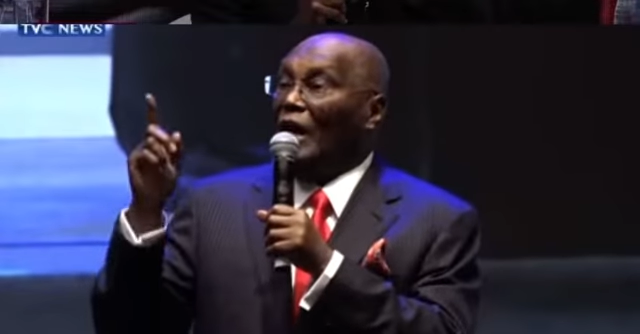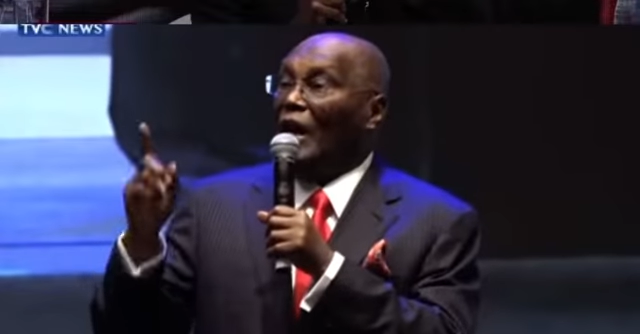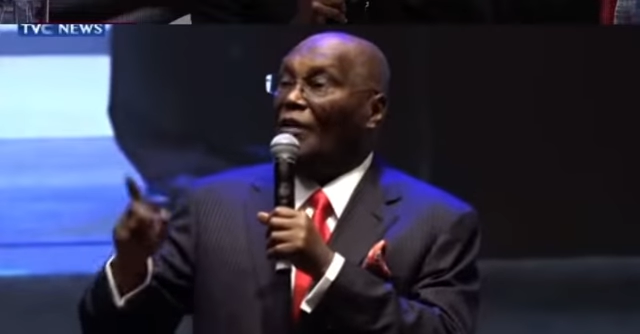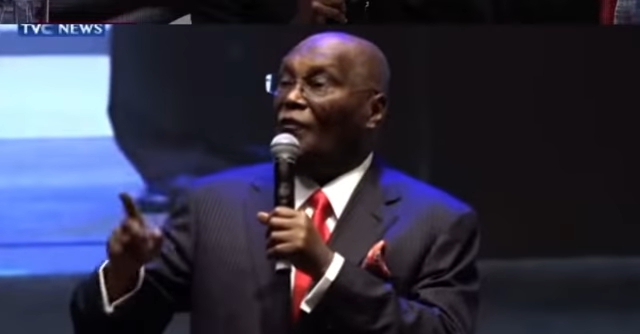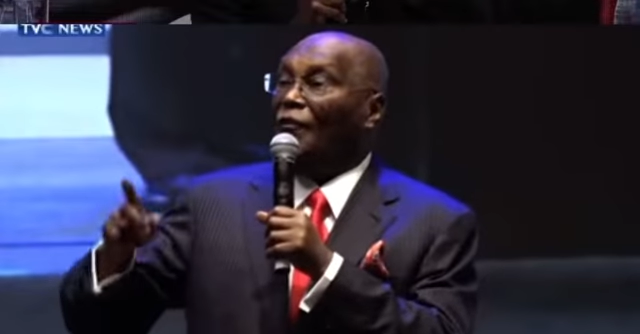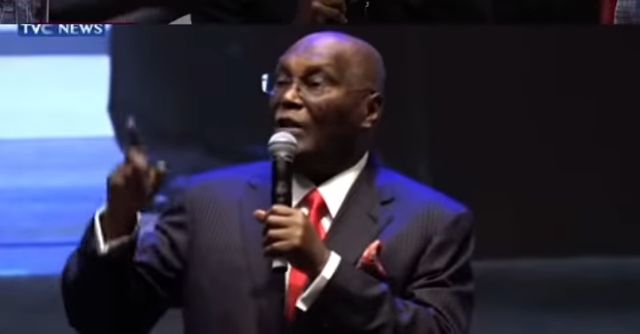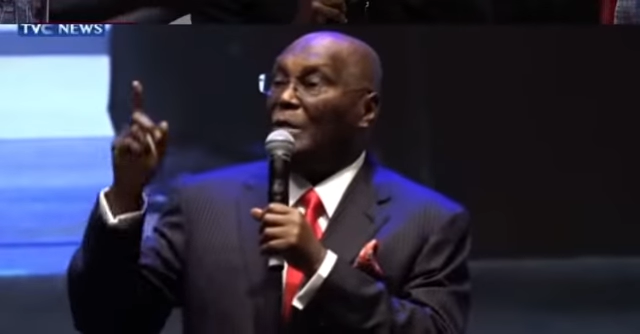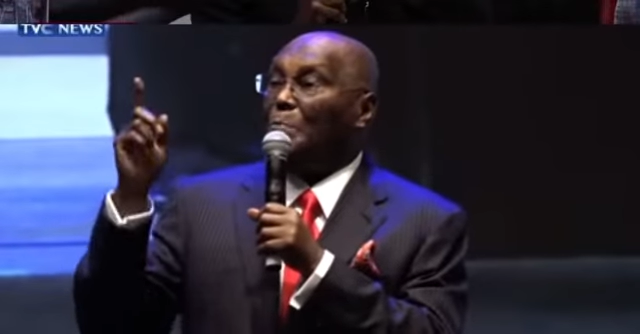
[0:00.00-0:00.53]

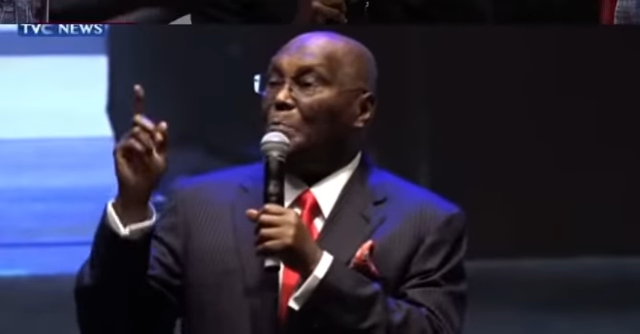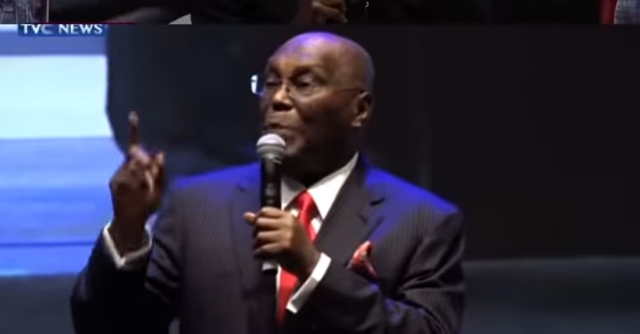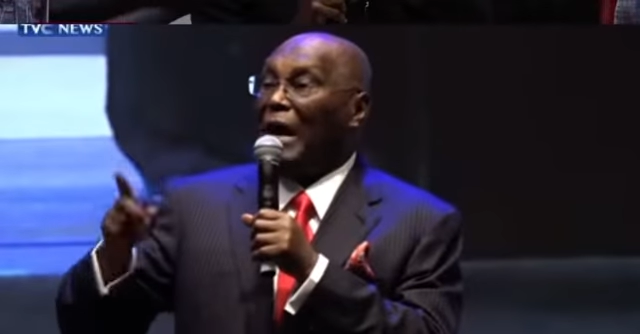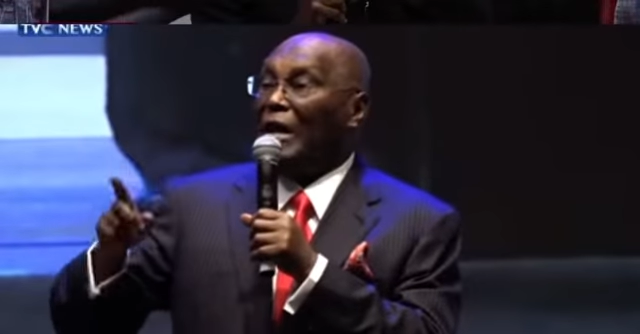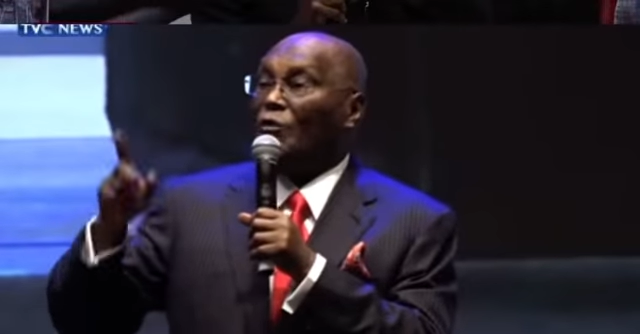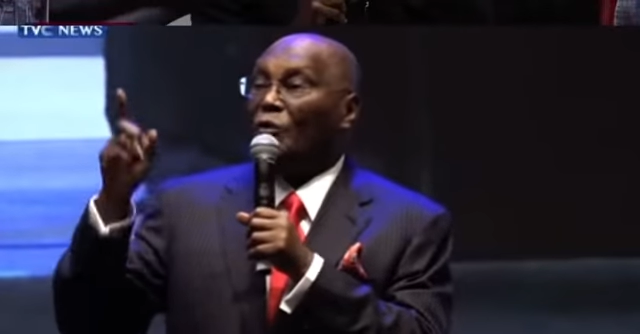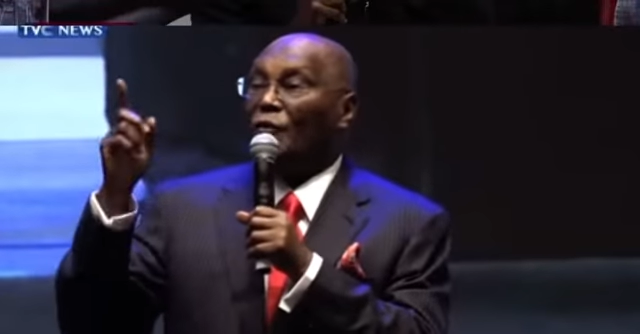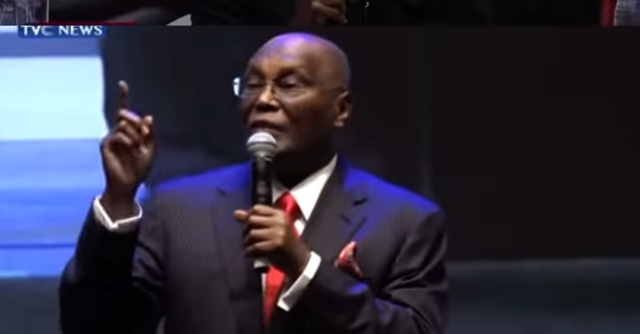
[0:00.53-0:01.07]
every
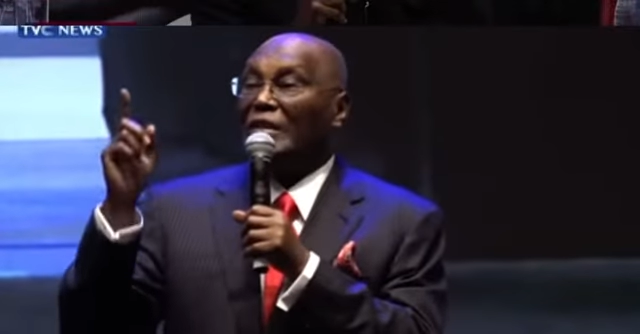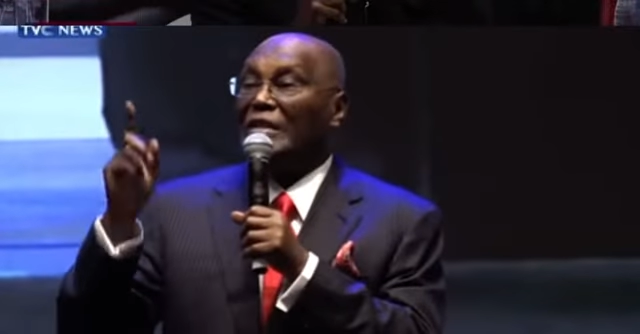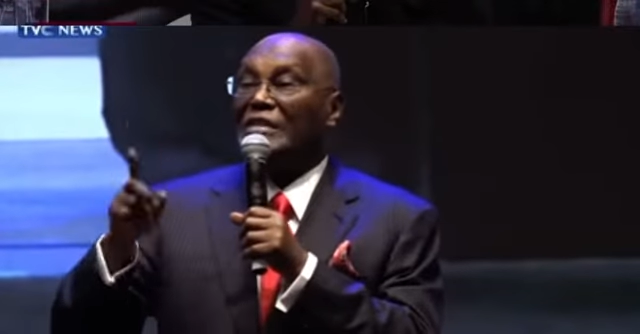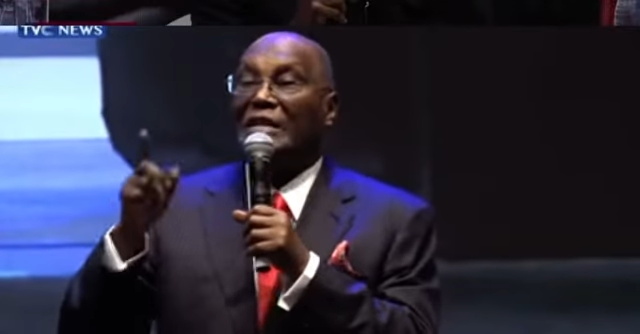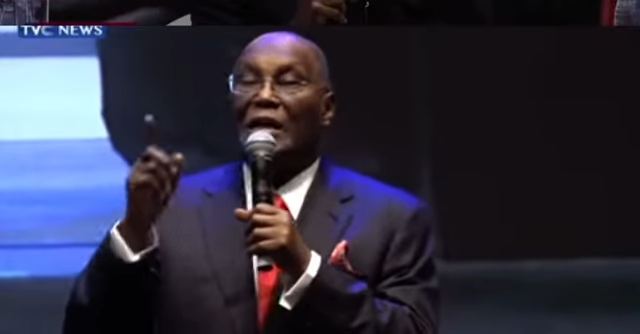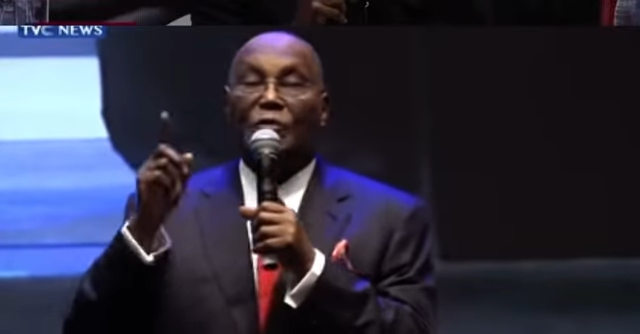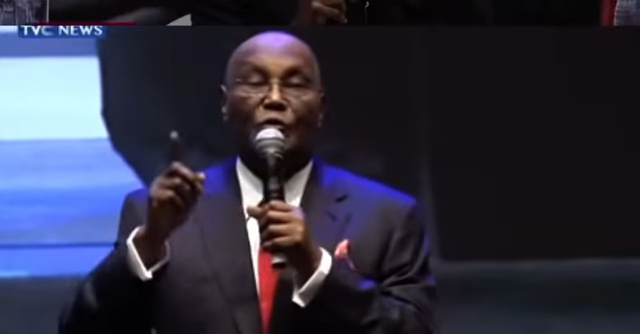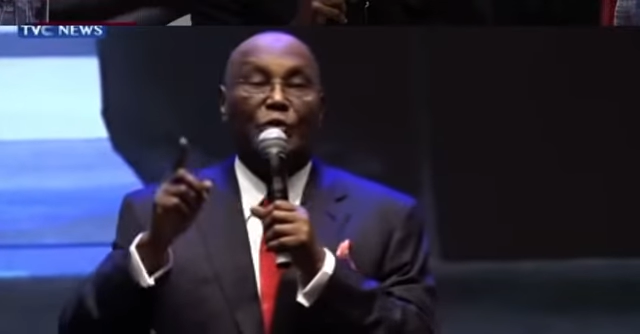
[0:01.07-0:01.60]
part of
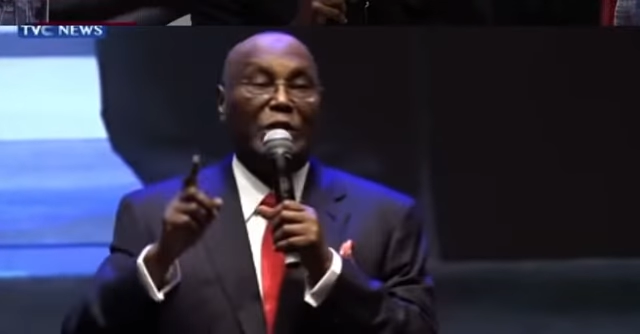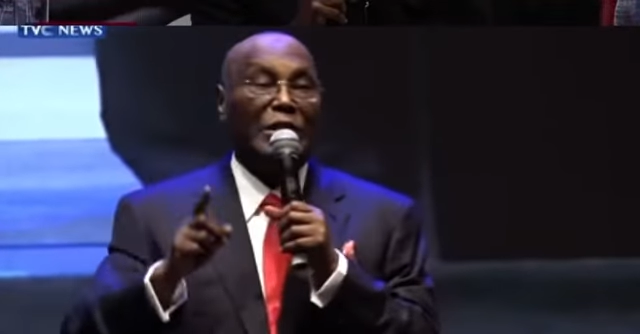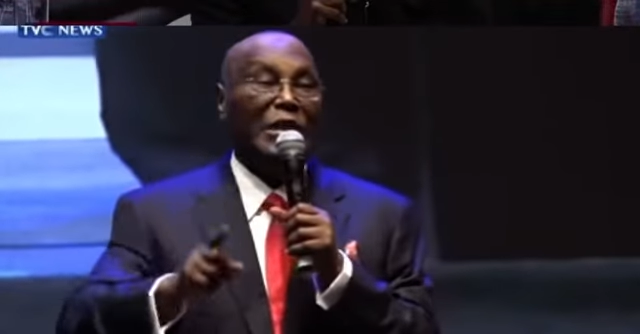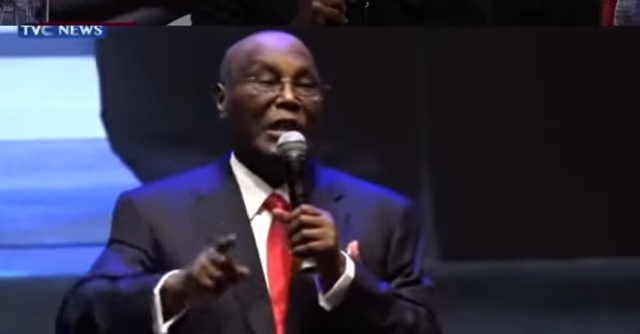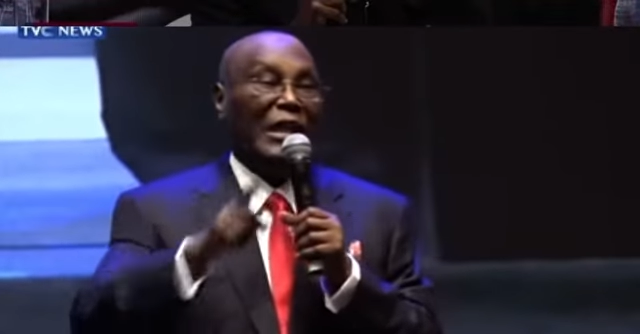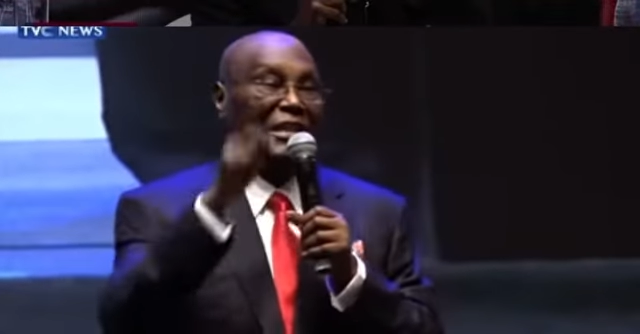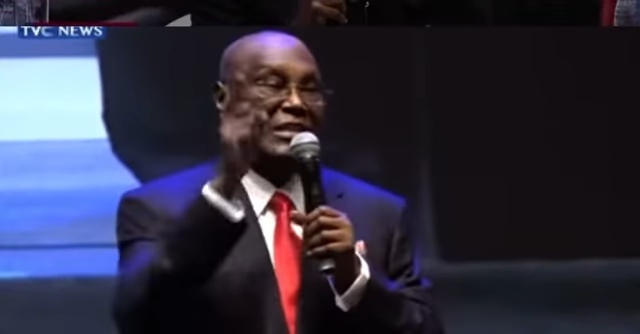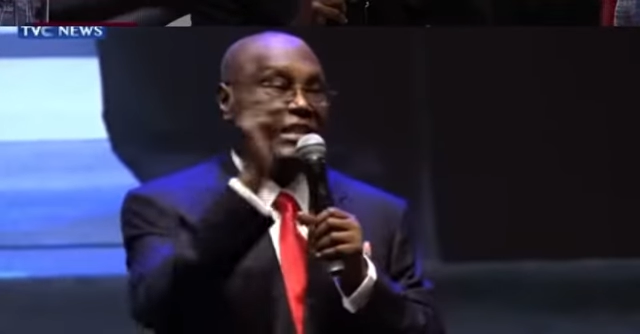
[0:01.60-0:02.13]
this country
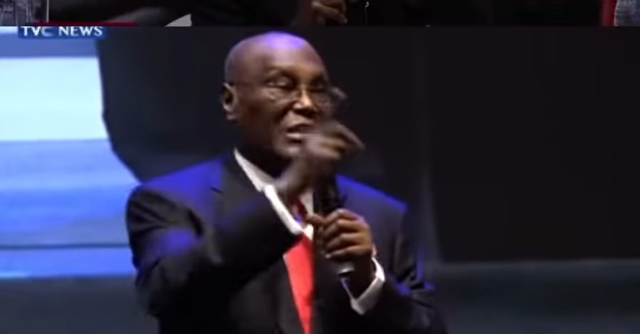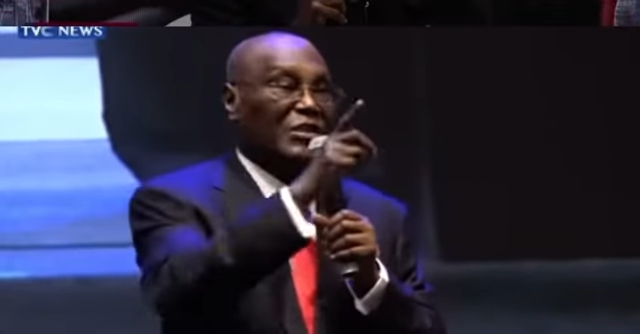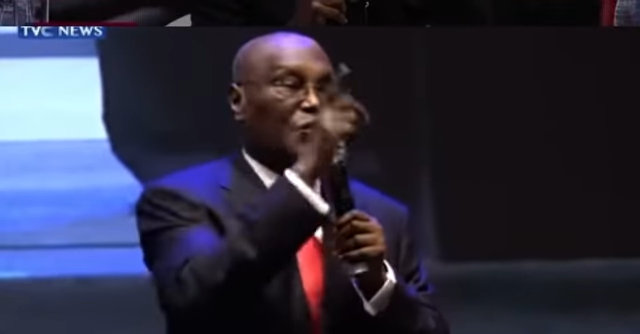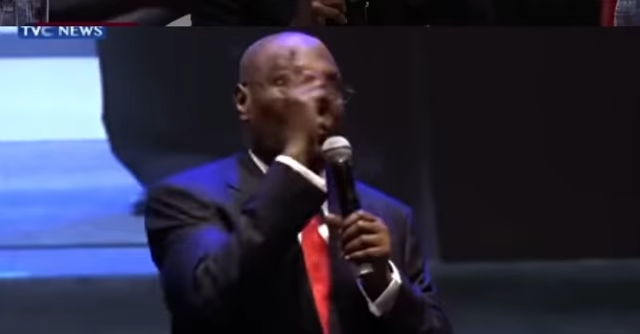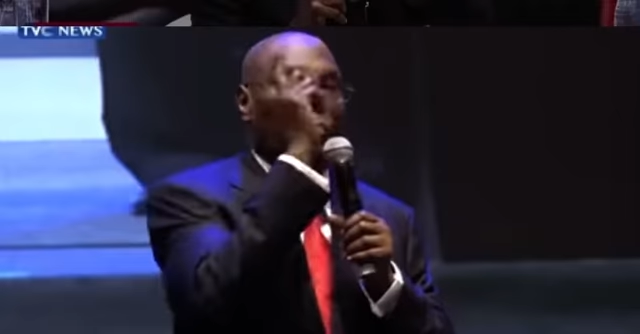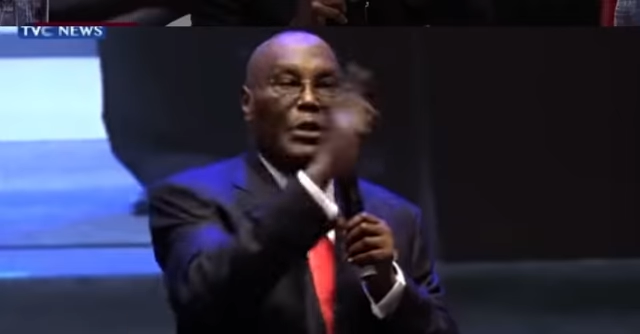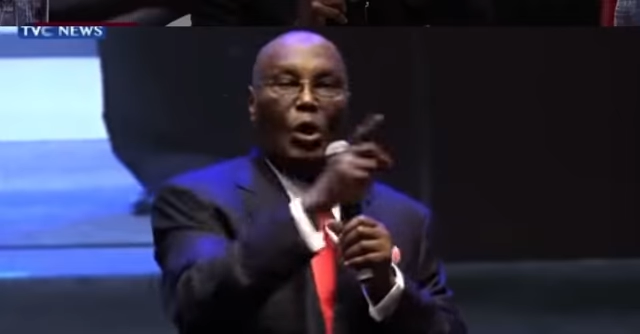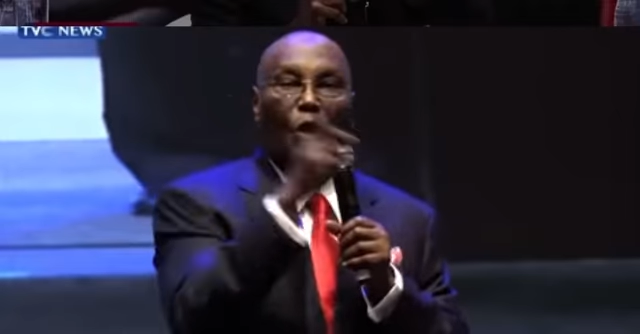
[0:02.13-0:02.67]
a sense
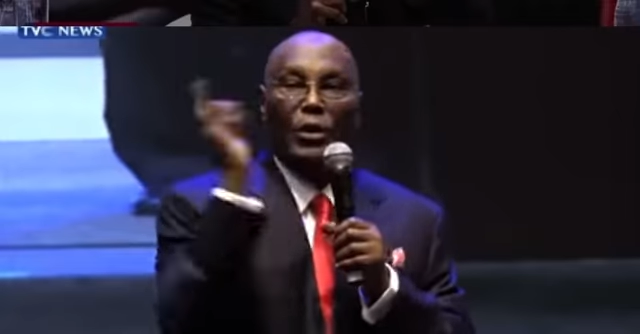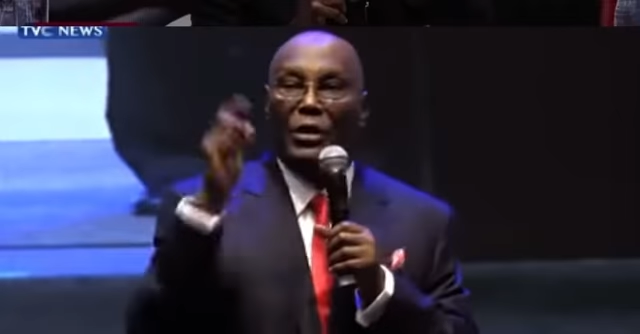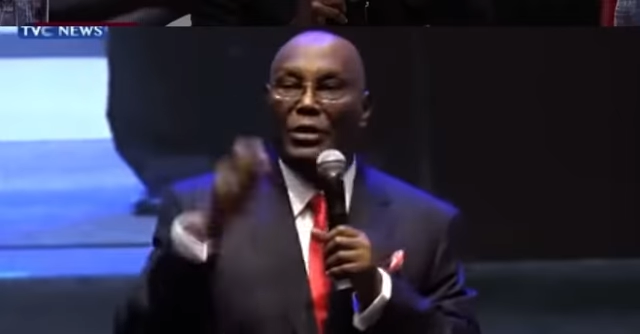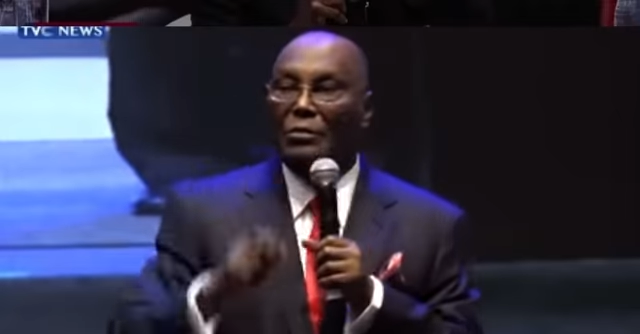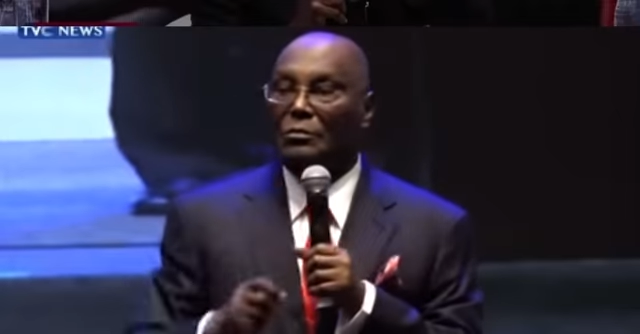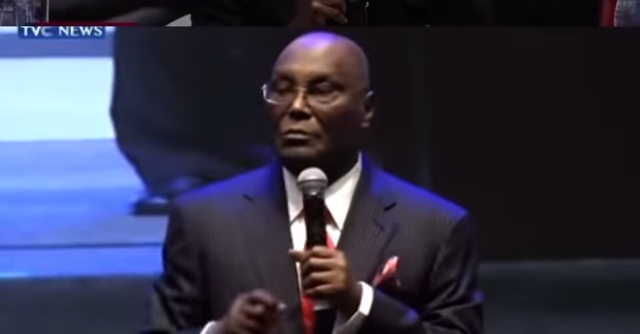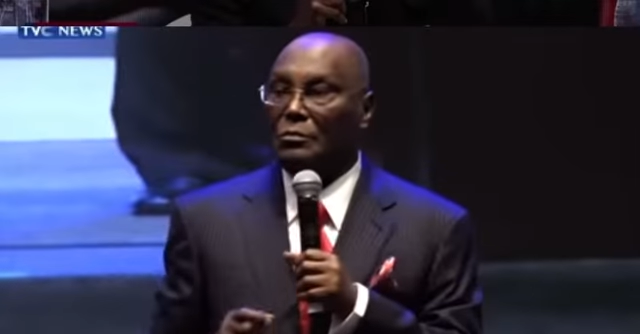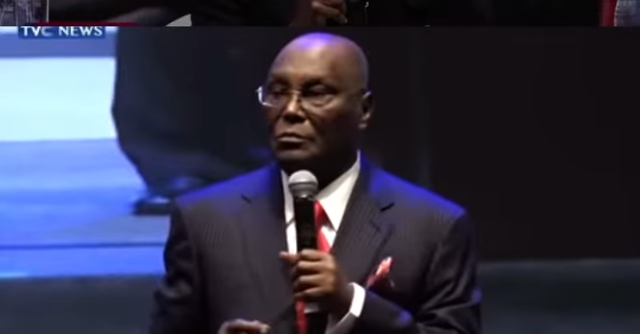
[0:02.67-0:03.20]
of
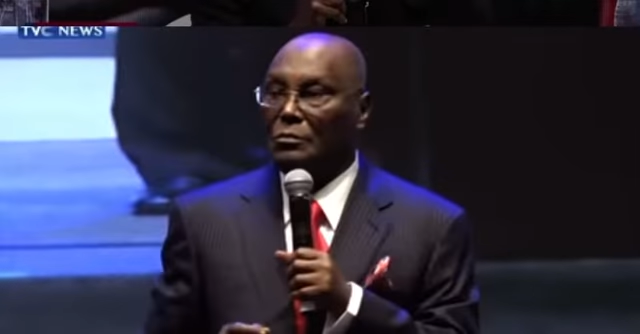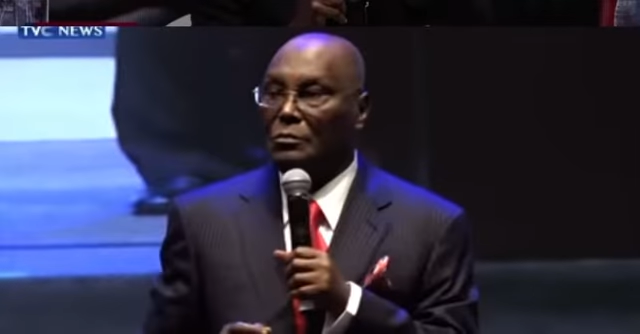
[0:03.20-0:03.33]
belonging.